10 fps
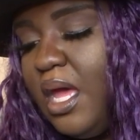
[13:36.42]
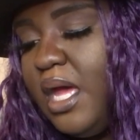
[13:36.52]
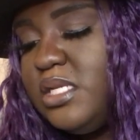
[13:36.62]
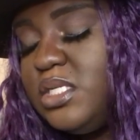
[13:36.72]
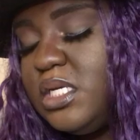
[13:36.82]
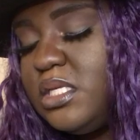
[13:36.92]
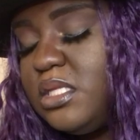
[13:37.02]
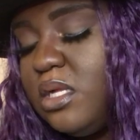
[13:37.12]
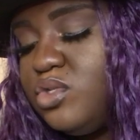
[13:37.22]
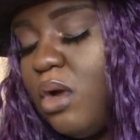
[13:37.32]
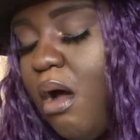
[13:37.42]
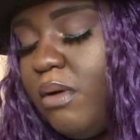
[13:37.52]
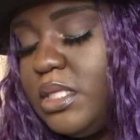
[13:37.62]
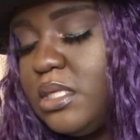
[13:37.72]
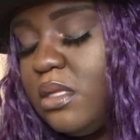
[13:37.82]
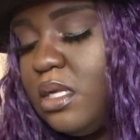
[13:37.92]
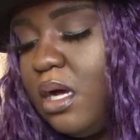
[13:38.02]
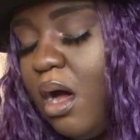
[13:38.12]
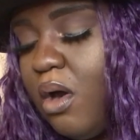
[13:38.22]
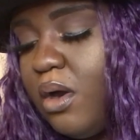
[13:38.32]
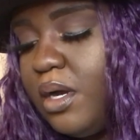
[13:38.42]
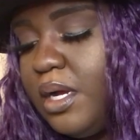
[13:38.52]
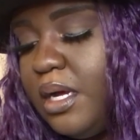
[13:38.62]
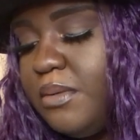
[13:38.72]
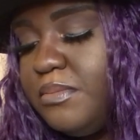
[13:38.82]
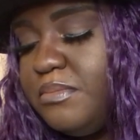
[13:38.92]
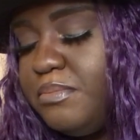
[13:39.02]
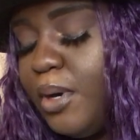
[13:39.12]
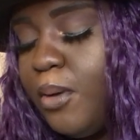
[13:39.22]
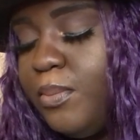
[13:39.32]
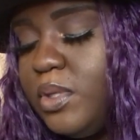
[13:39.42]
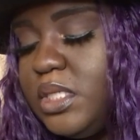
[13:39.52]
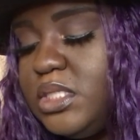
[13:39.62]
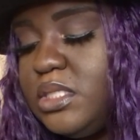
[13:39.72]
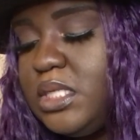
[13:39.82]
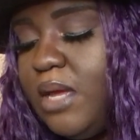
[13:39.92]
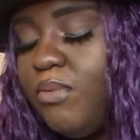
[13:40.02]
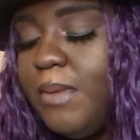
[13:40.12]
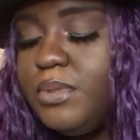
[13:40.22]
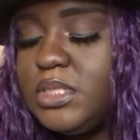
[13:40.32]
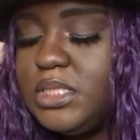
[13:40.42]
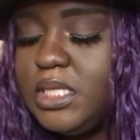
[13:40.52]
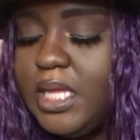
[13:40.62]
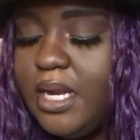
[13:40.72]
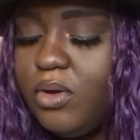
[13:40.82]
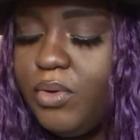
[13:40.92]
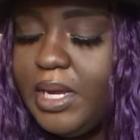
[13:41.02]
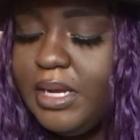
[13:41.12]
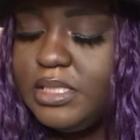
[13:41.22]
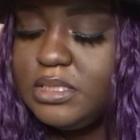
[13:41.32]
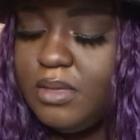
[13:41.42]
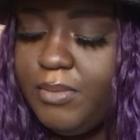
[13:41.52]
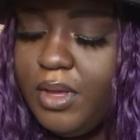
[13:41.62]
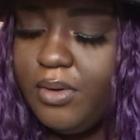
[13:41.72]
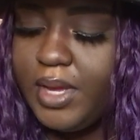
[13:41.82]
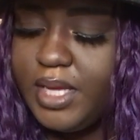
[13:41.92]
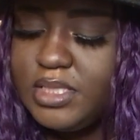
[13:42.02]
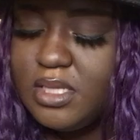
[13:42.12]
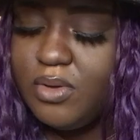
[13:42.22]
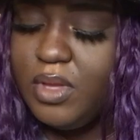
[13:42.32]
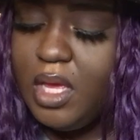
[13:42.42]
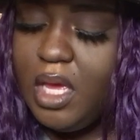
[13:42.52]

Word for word: and just the drawings on the card um, purple it just it represents a lot of aquarius to me okay so